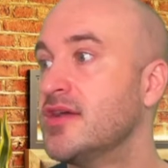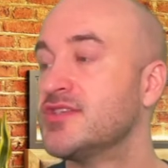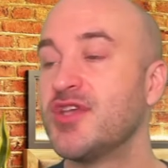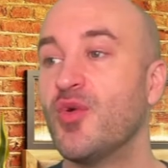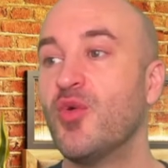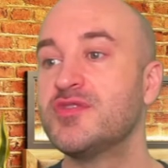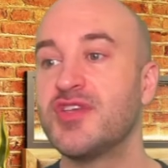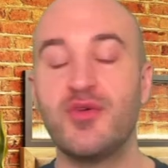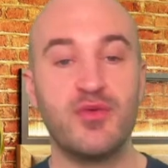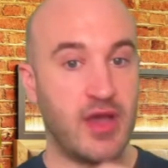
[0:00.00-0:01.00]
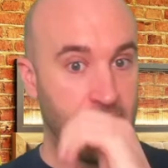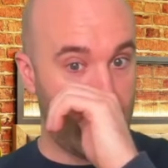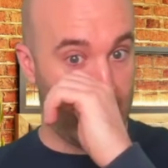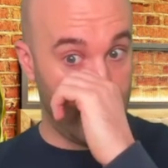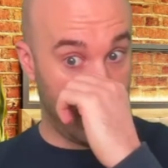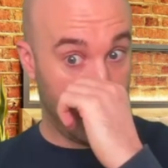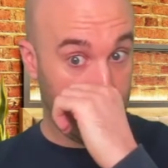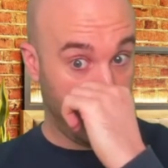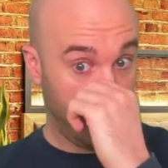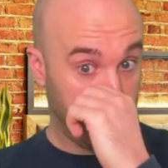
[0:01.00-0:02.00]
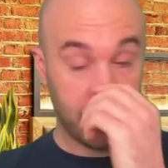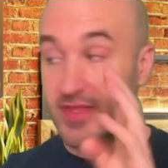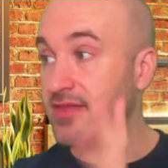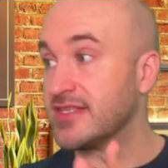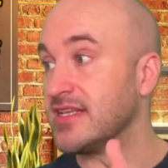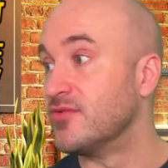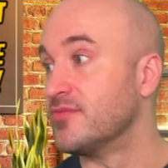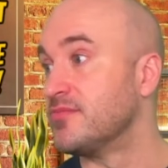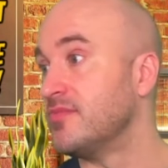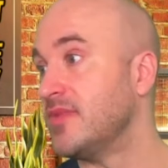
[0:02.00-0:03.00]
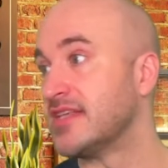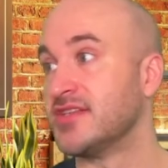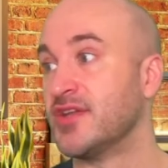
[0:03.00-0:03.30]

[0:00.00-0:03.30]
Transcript: So also, there's little lesson